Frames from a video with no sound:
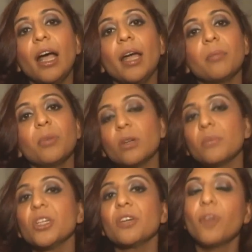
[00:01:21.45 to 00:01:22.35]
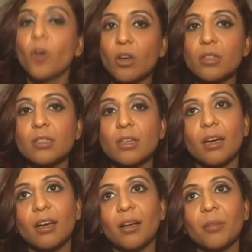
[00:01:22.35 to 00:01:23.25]
And Poonamji, of course,
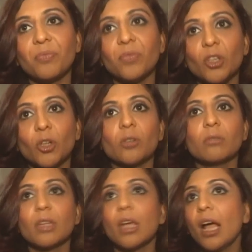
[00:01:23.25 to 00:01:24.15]
um, you know,